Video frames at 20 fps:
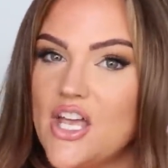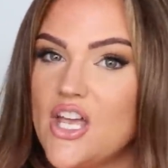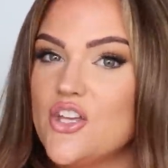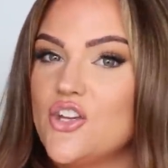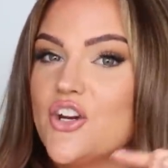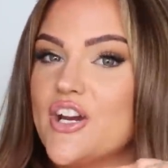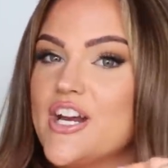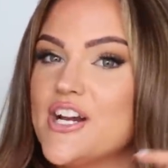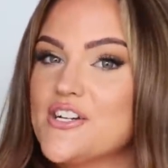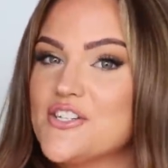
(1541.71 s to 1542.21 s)

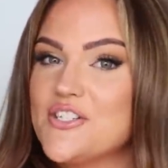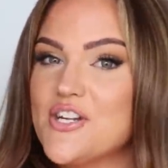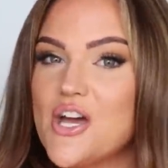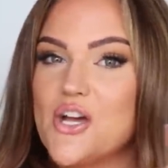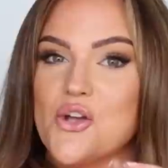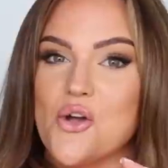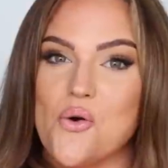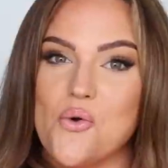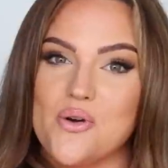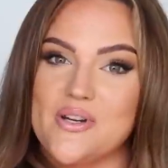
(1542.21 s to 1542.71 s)
Your hair is
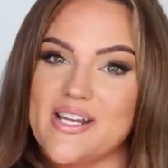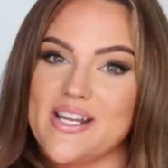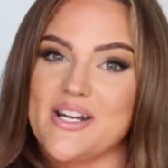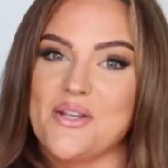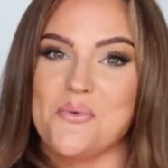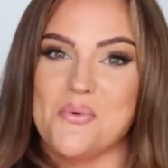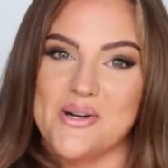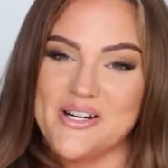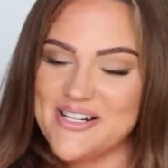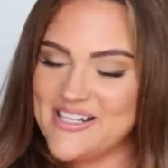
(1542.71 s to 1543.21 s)
not going
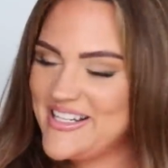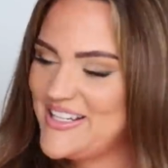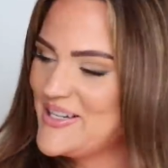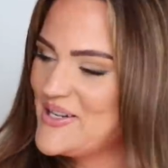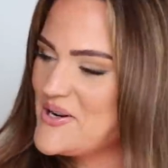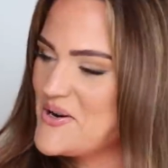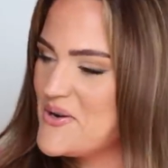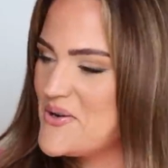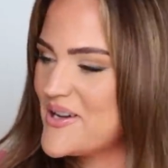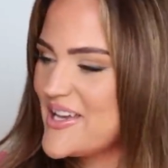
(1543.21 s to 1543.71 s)
anywhere,
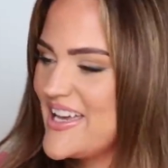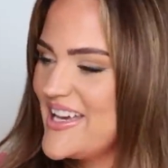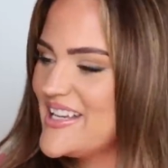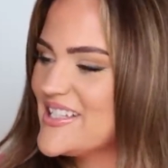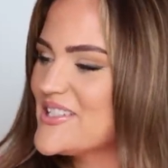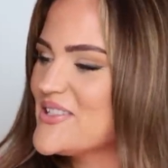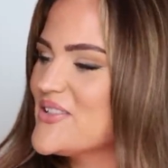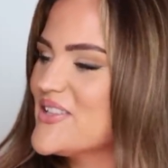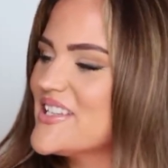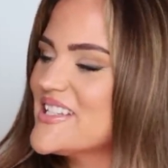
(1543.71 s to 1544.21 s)
okay?
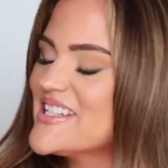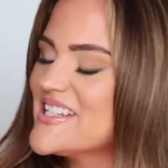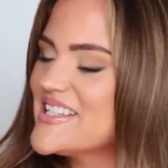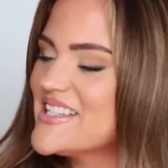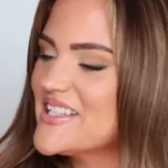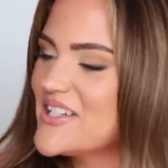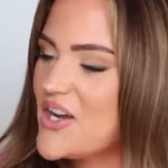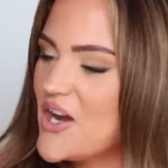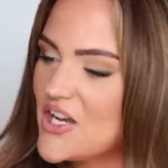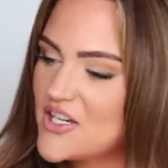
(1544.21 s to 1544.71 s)
So this is
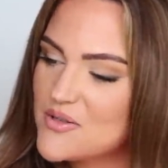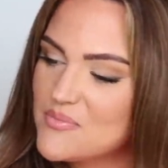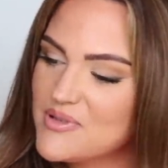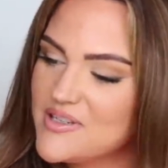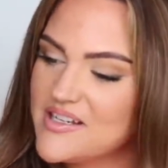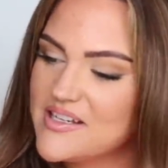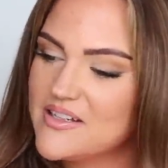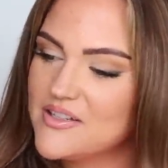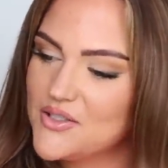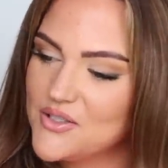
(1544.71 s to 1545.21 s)
the Got to
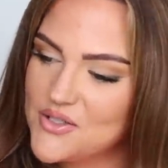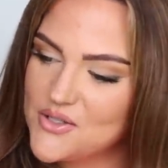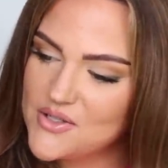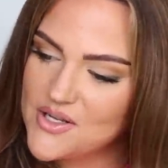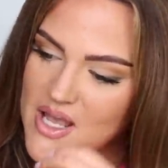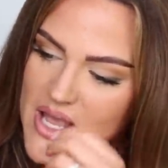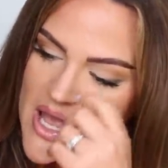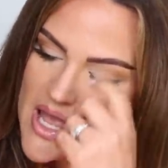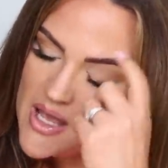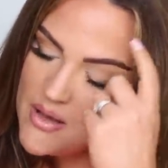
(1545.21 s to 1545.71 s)
Be
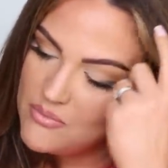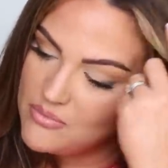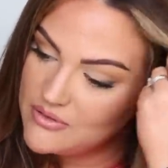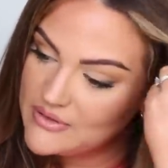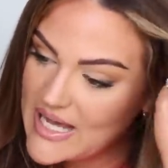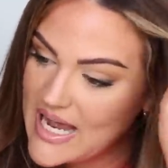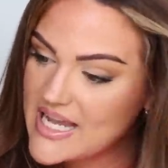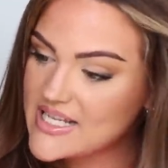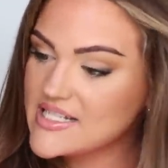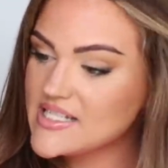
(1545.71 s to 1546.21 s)
Glued
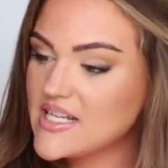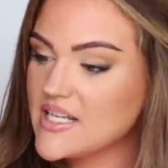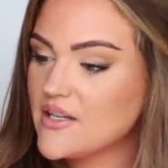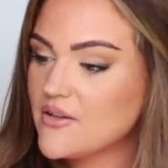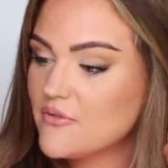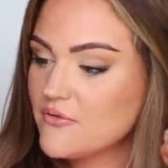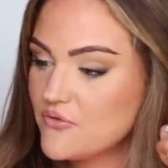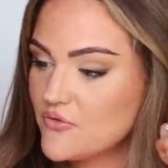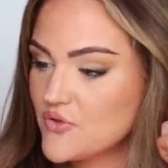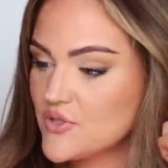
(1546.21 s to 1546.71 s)

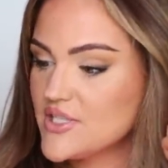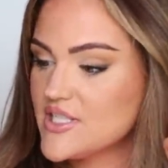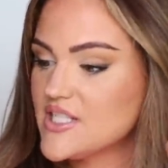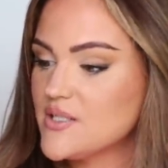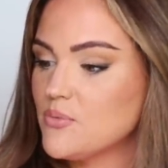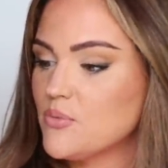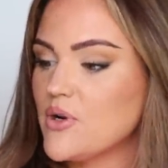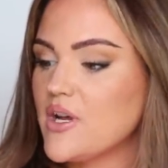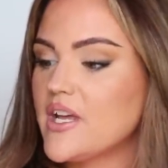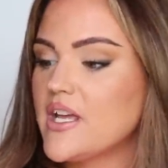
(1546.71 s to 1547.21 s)
Blasting Freeze
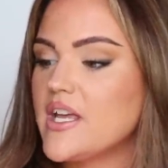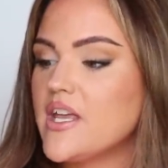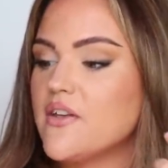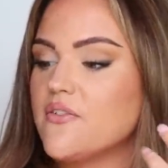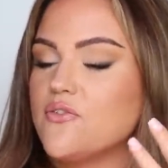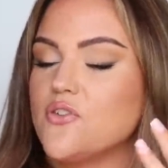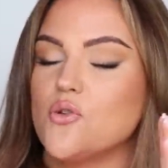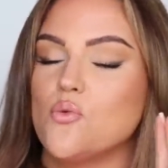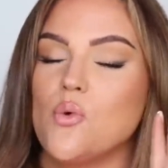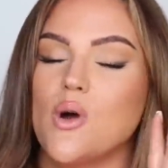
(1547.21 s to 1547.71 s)
Spray.
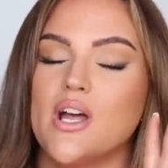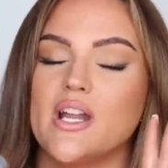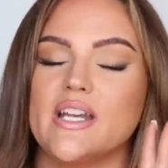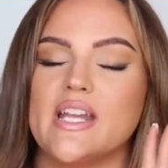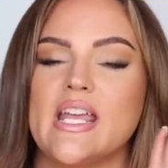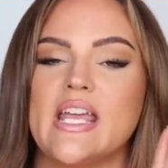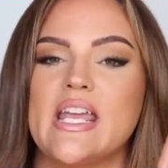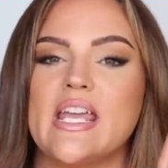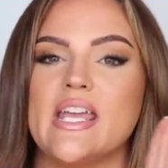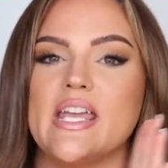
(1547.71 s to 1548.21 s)
If you want
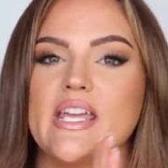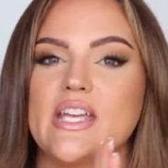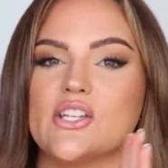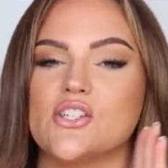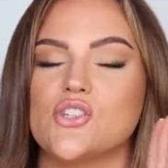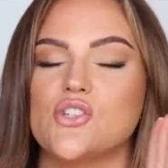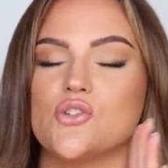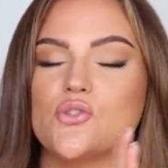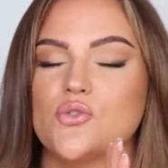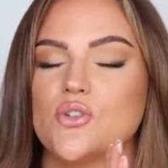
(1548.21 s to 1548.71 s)

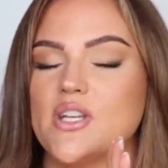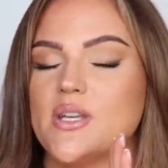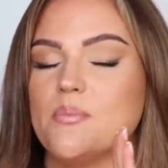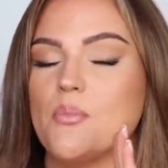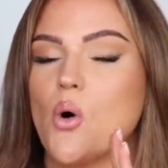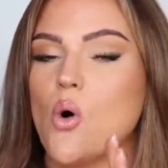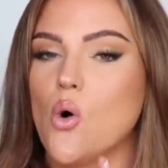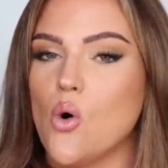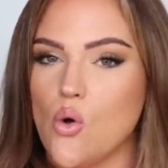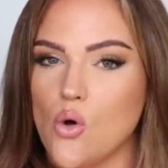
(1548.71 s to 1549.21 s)

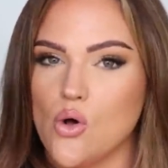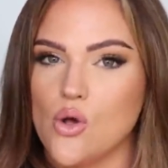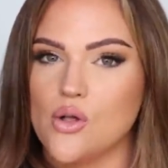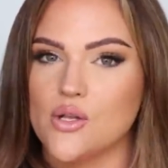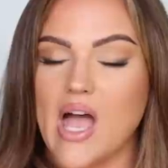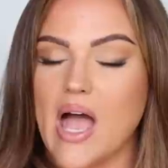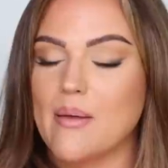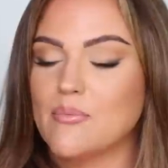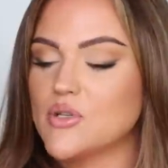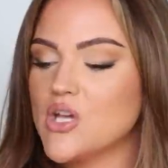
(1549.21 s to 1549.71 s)
extreme
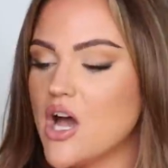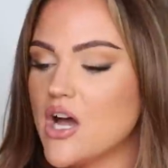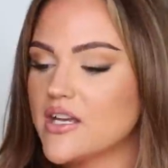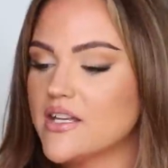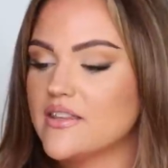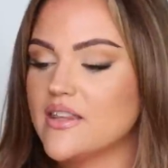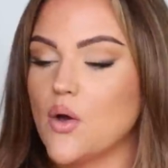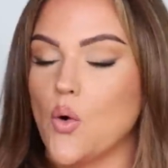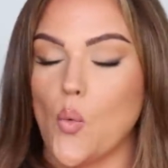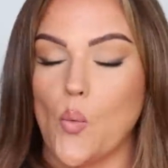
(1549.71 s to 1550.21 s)
hold, I'm
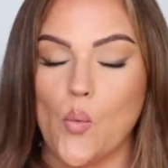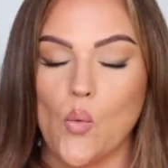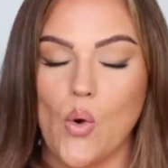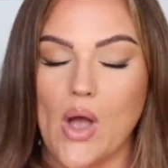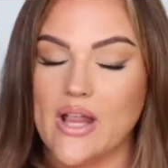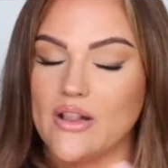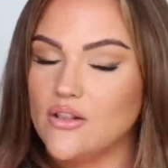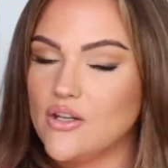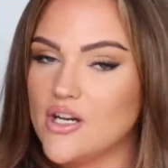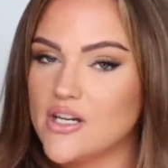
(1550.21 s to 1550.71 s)
talking the
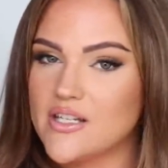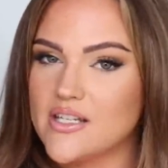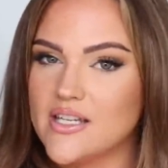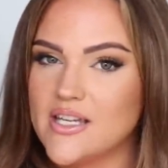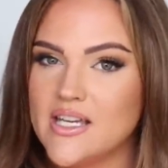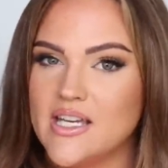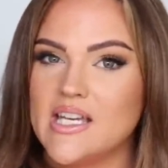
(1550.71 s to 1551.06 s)
wet look,